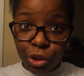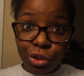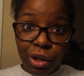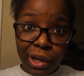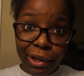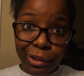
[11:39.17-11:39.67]

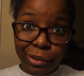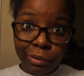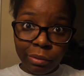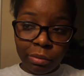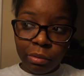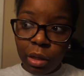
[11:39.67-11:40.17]
dryer,
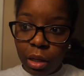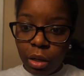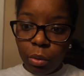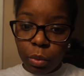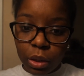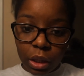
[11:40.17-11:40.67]

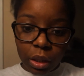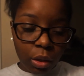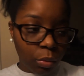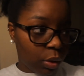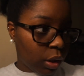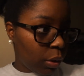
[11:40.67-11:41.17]
which I
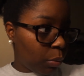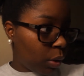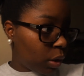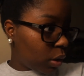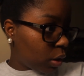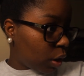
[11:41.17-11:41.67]
don't really
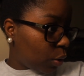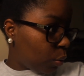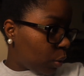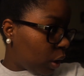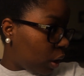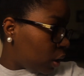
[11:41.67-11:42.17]
want to go
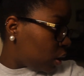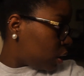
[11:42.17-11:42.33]
get,